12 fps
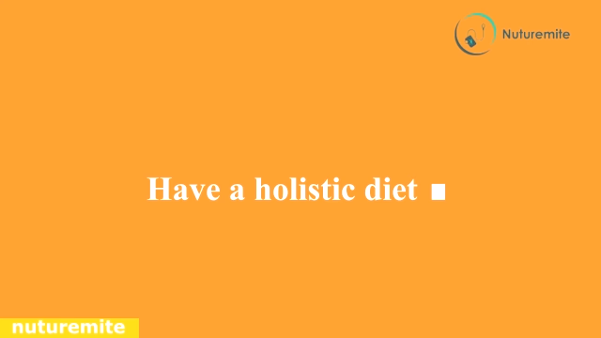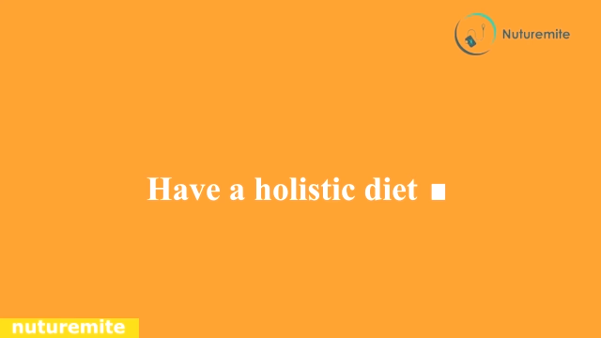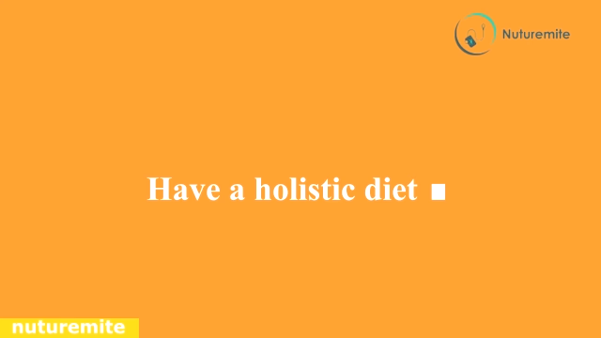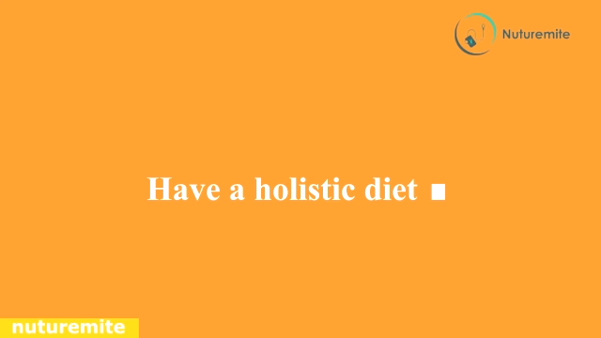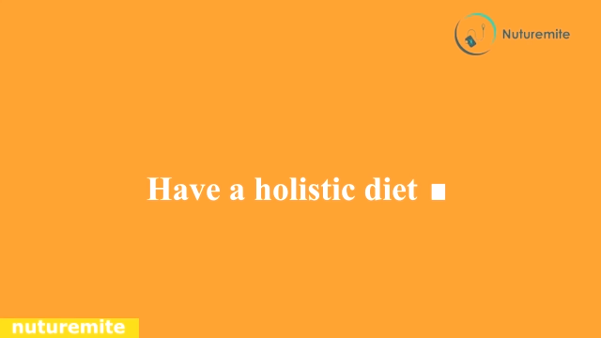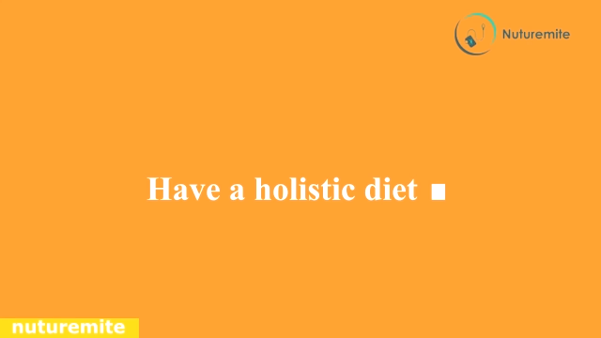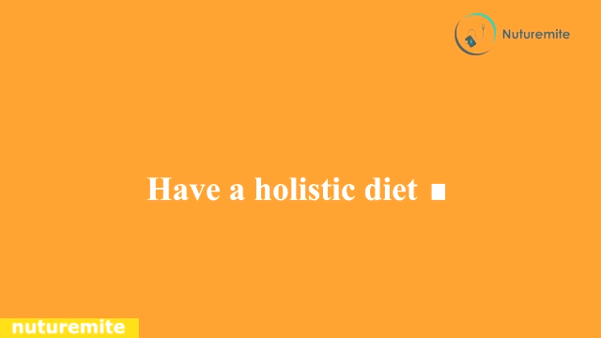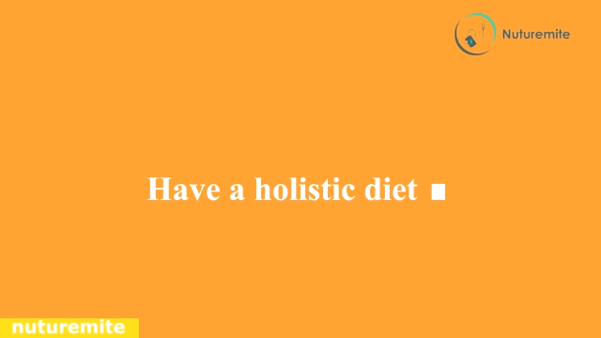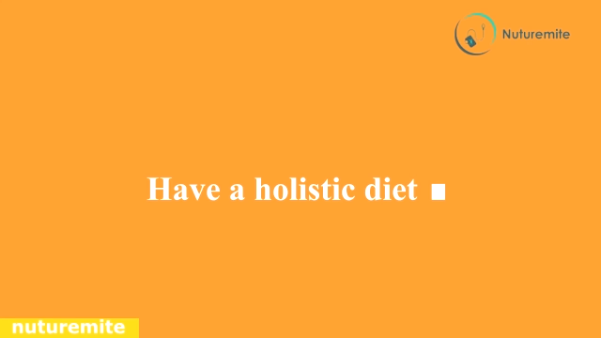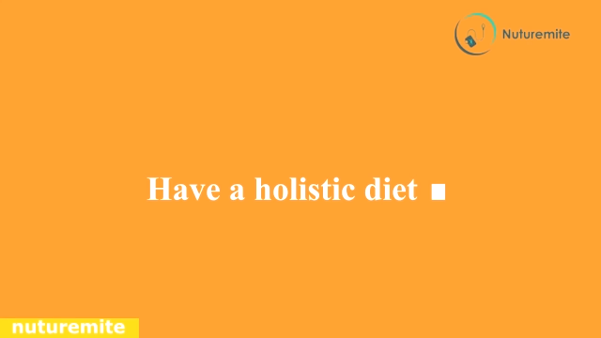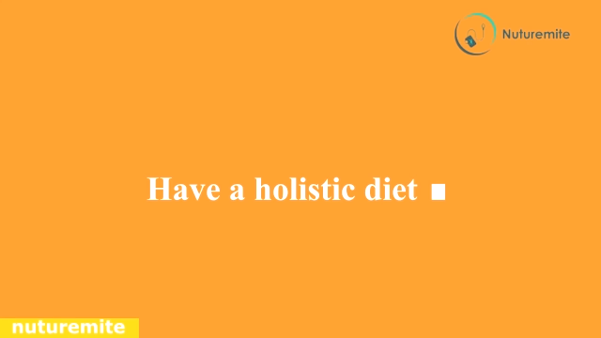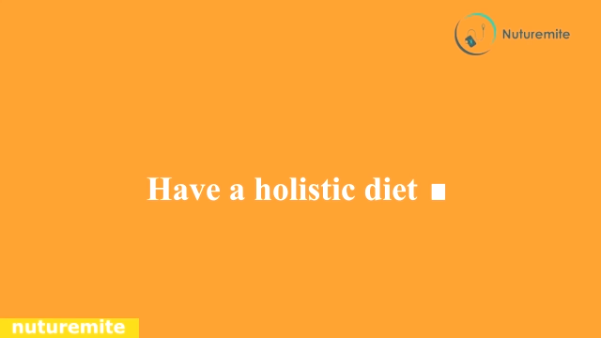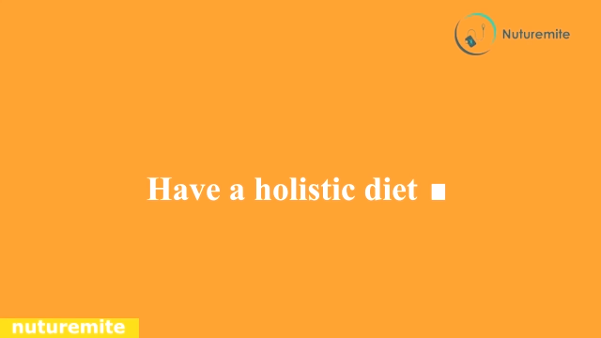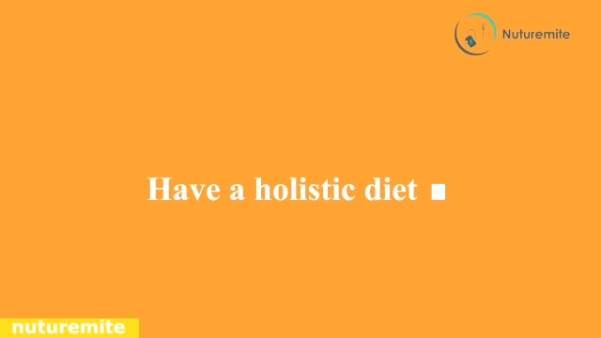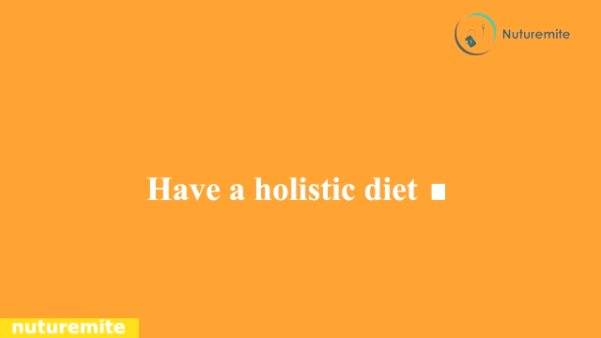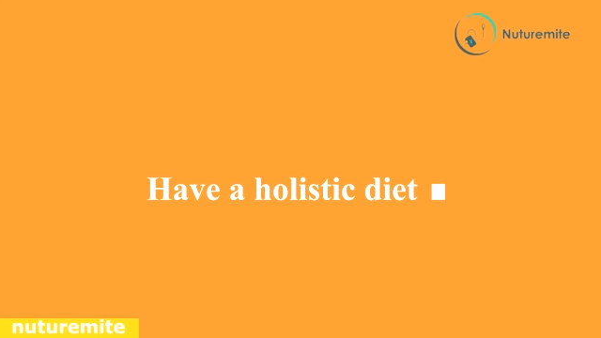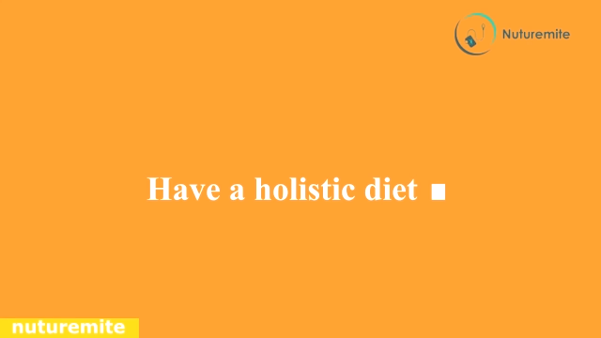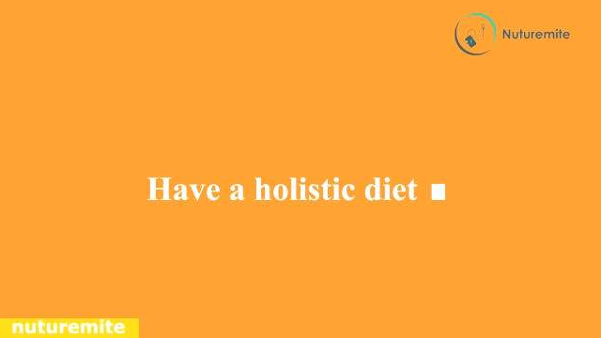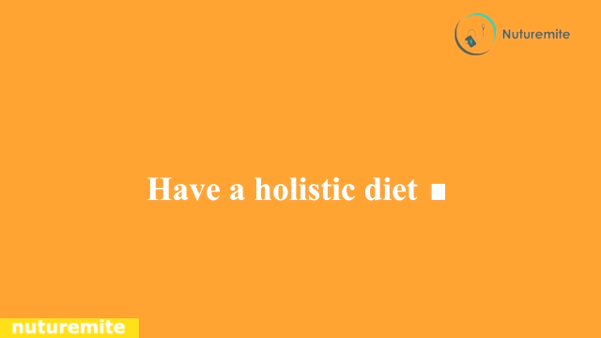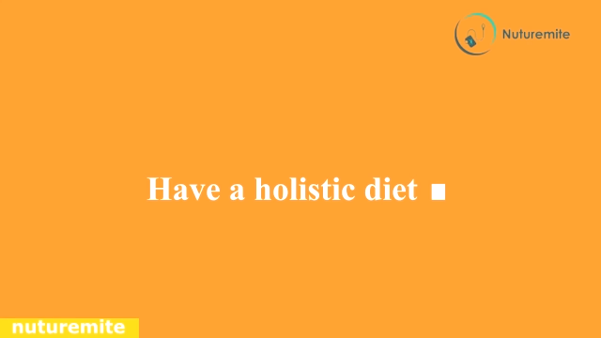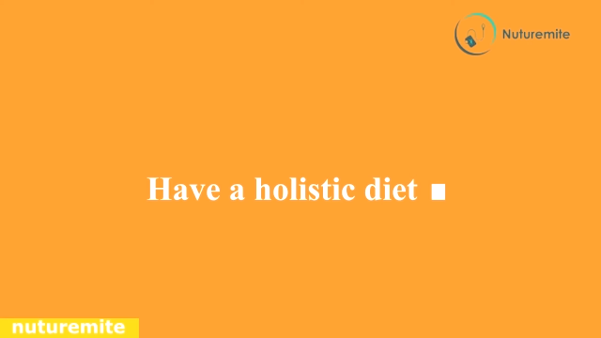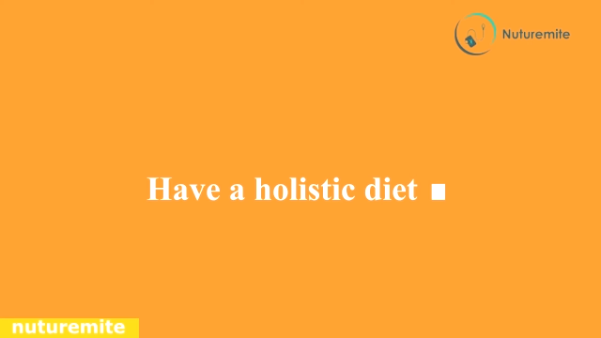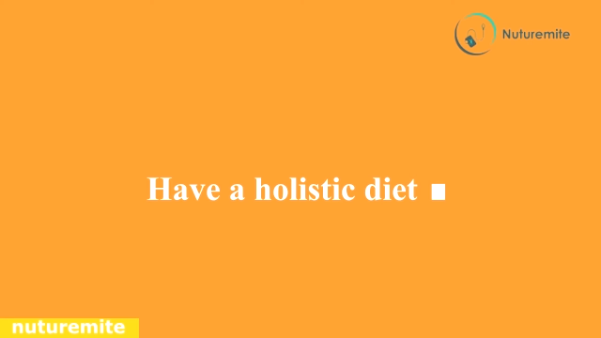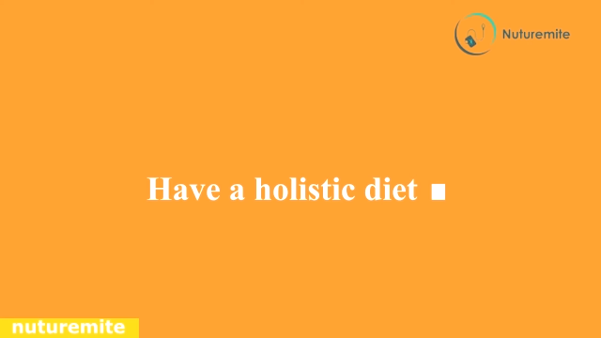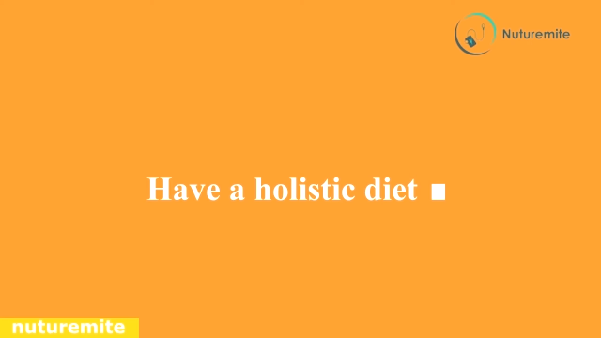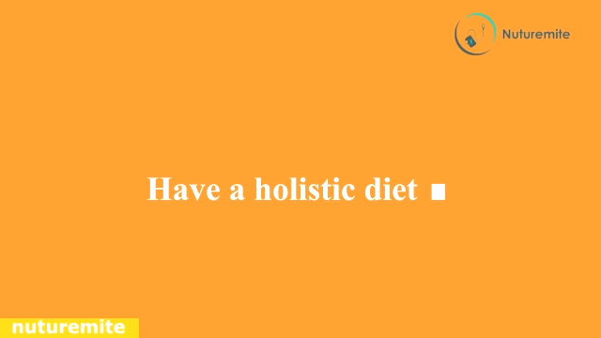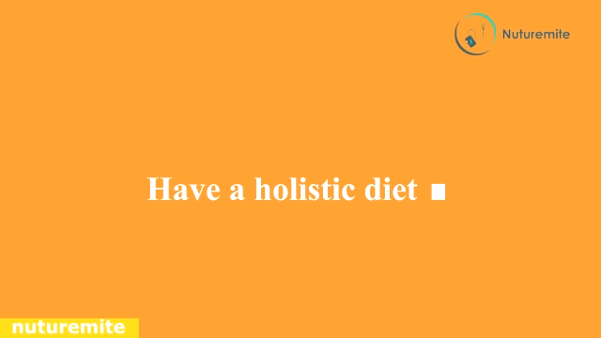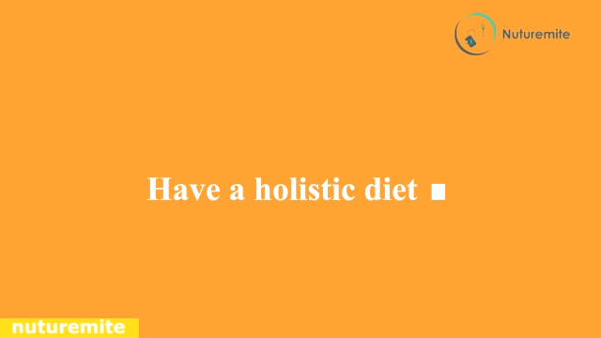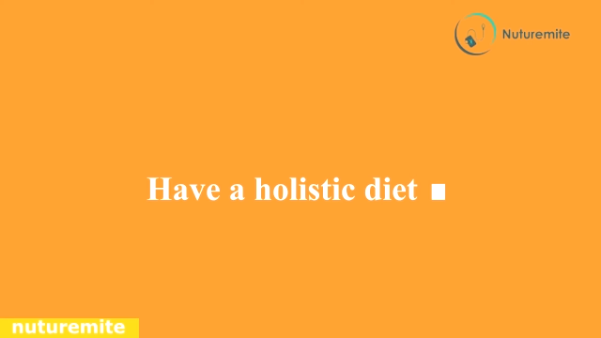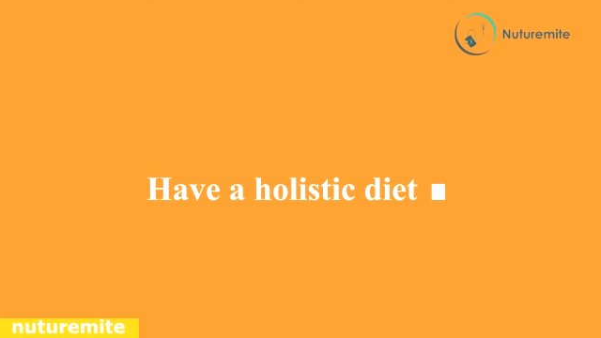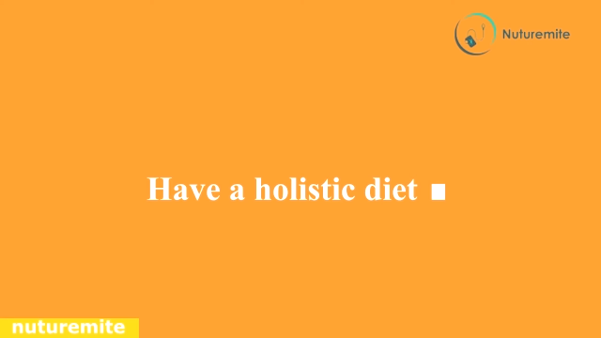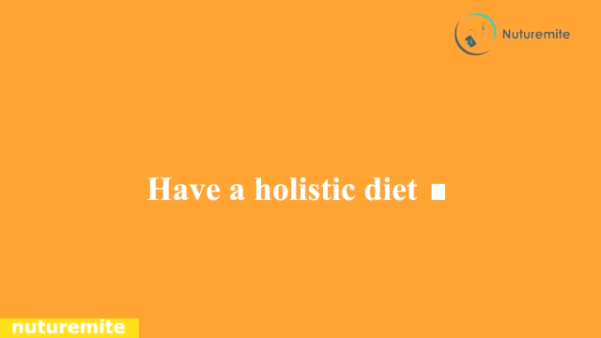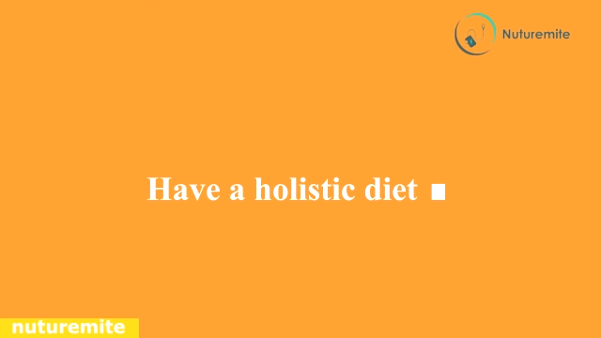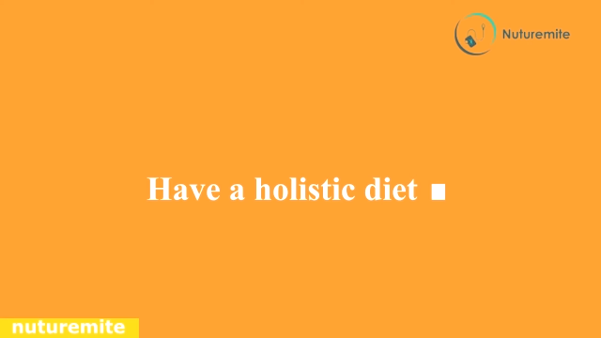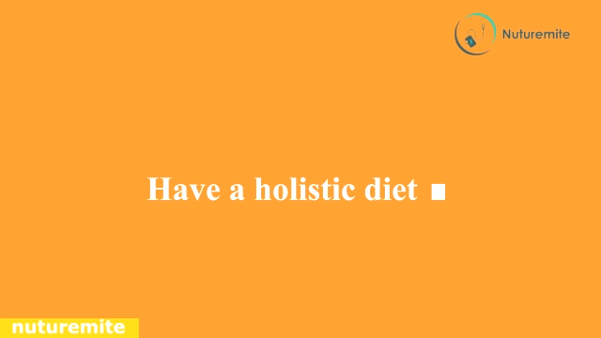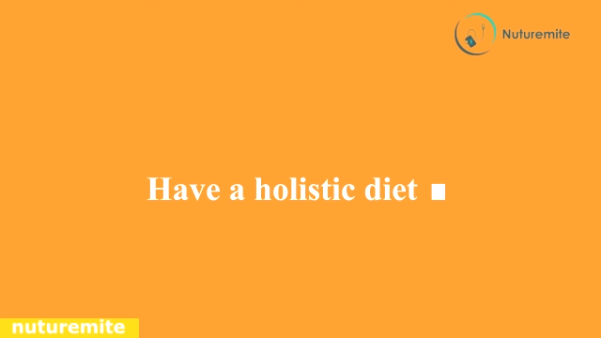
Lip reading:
No face is visible, so there are no lips to read.